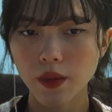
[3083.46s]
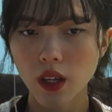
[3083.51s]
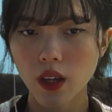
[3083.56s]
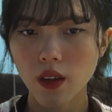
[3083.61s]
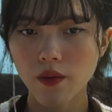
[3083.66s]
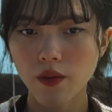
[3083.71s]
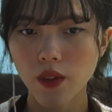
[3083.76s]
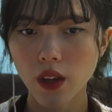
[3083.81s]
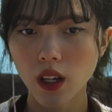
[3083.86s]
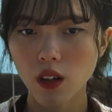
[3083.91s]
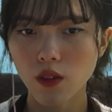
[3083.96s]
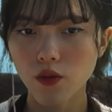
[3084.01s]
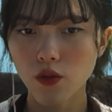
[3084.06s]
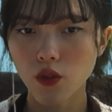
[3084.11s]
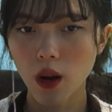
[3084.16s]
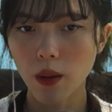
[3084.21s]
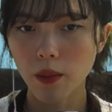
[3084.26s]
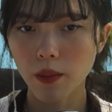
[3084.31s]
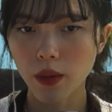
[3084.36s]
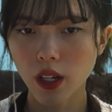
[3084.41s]
Phil
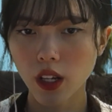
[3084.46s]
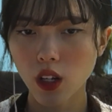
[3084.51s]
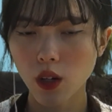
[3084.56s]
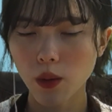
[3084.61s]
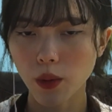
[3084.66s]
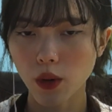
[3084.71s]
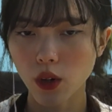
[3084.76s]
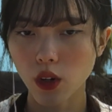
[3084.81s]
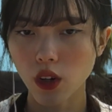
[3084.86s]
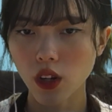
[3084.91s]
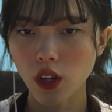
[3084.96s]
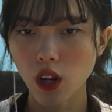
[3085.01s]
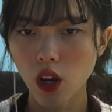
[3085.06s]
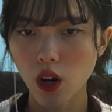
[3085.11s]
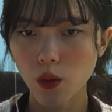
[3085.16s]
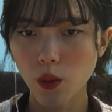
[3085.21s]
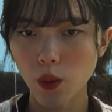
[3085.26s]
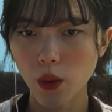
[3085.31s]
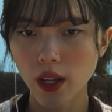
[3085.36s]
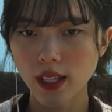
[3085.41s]
from Kilburn,
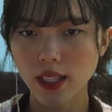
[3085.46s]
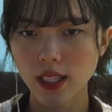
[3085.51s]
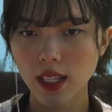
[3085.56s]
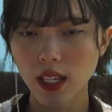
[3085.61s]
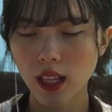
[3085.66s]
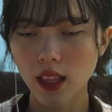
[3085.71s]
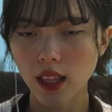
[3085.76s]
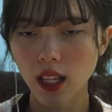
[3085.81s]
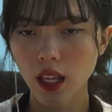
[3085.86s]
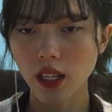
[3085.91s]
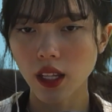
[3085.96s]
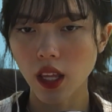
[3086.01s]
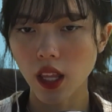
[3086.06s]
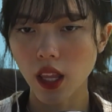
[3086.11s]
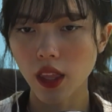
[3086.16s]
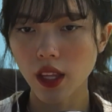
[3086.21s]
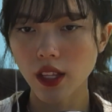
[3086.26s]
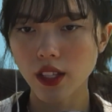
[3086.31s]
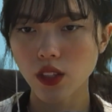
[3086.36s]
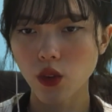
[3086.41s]
northwest
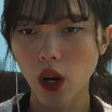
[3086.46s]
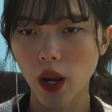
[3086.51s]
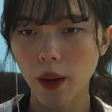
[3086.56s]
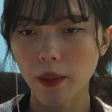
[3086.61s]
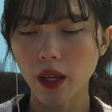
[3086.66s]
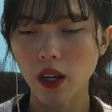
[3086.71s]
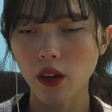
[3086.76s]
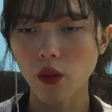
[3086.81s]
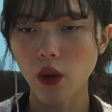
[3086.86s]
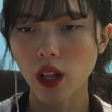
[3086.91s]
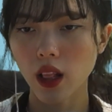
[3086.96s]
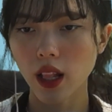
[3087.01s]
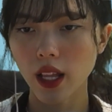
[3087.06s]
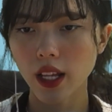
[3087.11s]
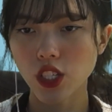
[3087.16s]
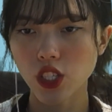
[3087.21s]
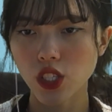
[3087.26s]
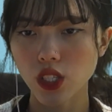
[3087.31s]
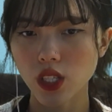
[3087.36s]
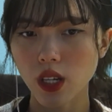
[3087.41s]
London, described their
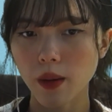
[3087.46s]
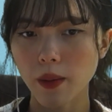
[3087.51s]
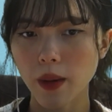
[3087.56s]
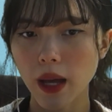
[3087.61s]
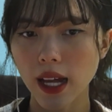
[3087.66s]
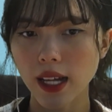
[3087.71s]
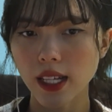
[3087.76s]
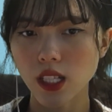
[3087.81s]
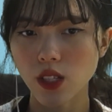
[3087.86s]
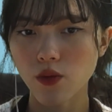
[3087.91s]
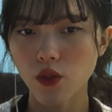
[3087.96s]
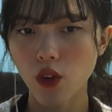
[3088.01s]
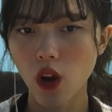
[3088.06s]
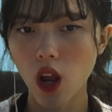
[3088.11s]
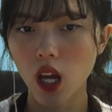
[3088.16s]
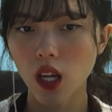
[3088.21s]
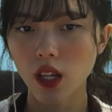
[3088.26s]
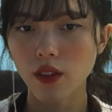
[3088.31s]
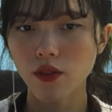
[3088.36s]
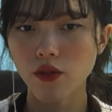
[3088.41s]
relationship as
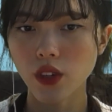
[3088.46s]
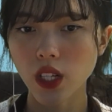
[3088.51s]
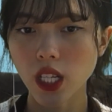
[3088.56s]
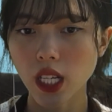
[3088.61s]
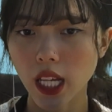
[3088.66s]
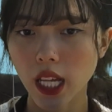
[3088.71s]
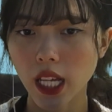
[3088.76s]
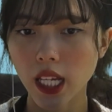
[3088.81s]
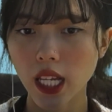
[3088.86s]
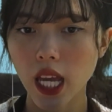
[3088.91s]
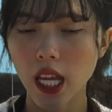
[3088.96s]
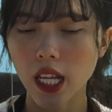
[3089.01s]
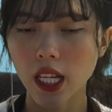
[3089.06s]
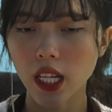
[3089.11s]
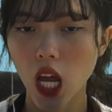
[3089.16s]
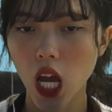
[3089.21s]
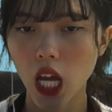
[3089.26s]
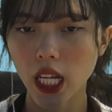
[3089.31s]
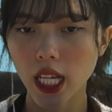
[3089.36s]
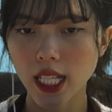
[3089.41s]
fraud-framing and
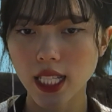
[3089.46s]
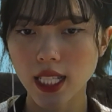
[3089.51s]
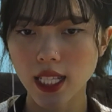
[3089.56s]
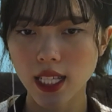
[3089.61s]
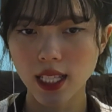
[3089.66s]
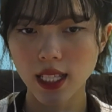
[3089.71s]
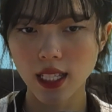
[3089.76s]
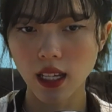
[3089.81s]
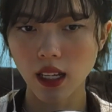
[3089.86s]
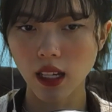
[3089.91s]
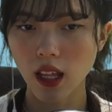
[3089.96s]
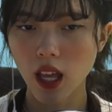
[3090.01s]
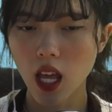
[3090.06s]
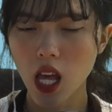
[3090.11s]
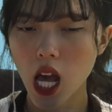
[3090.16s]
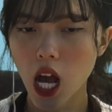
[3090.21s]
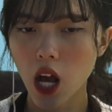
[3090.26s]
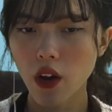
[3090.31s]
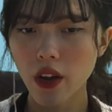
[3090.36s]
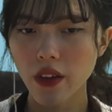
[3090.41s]
non-existent.
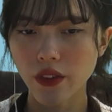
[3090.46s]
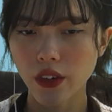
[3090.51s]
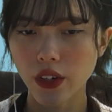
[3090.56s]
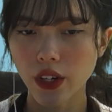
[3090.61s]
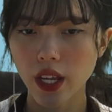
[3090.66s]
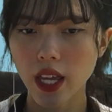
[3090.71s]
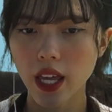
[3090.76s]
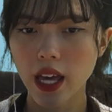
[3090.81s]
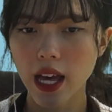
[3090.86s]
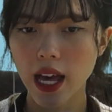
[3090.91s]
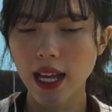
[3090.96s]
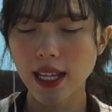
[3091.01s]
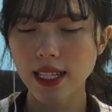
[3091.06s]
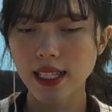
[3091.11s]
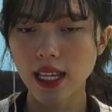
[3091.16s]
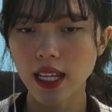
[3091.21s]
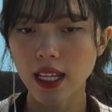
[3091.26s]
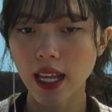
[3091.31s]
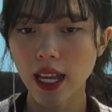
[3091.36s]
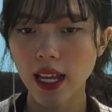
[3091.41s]
However, he has
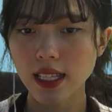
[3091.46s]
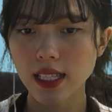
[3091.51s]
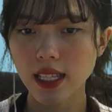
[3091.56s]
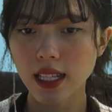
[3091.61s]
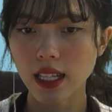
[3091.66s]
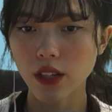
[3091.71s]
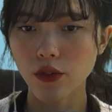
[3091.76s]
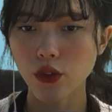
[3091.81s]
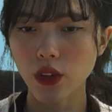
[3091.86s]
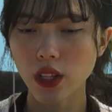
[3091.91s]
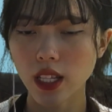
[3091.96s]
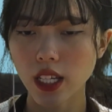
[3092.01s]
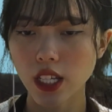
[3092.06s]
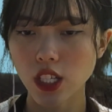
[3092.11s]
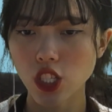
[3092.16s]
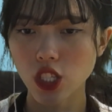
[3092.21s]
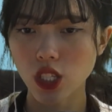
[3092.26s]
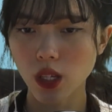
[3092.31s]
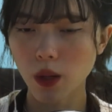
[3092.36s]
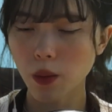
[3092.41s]
an excellent
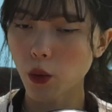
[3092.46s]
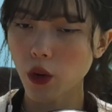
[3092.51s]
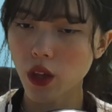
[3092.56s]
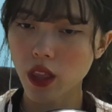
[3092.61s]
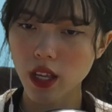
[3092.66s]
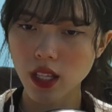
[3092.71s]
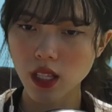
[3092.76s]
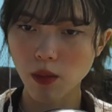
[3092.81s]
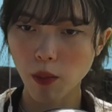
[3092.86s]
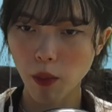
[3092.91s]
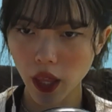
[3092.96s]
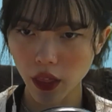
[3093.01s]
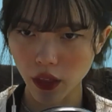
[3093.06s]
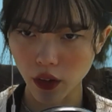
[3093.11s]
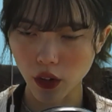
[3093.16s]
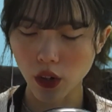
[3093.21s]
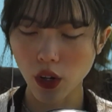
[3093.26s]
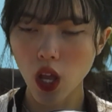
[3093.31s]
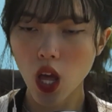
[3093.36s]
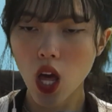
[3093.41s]
relationship with his
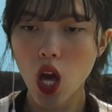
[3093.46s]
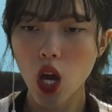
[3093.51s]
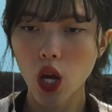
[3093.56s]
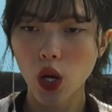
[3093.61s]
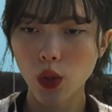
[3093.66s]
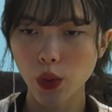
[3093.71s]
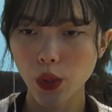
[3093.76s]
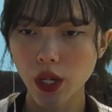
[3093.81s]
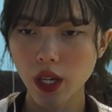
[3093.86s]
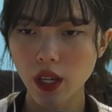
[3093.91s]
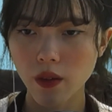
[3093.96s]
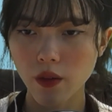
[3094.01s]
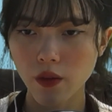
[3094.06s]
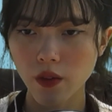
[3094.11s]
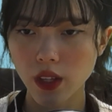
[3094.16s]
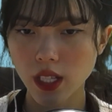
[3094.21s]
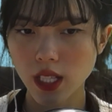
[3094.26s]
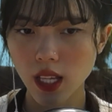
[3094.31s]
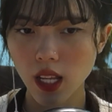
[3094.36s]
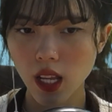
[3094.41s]
mother, who he
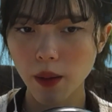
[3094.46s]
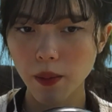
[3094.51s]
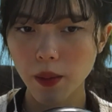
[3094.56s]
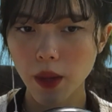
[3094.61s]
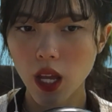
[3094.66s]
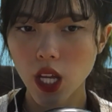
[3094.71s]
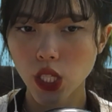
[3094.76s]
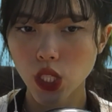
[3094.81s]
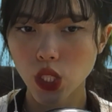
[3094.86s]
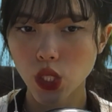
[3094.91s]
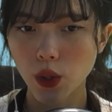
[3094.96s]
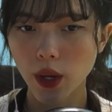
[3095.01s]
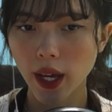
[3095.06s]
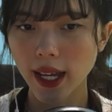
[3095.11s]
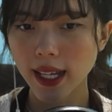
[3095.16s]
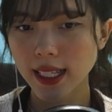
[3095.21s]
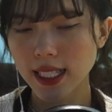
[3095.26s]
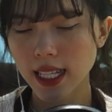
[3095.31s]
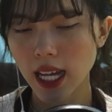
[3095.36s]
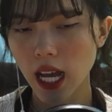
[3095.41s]
visits up to
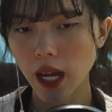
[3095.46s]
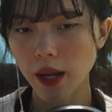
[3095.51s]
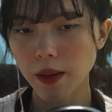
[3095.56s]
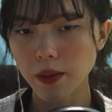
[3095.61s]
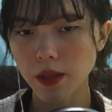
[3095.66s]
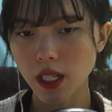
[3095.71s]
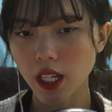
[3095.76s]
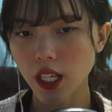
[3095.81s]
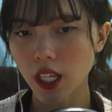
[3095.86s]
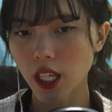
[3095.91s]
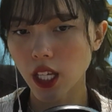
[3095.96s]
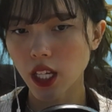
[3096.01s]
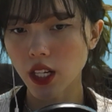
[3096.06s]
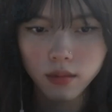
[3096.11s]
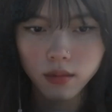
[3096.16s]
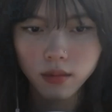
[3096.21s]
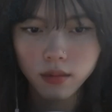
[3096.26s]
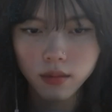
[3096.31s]
8 times a year.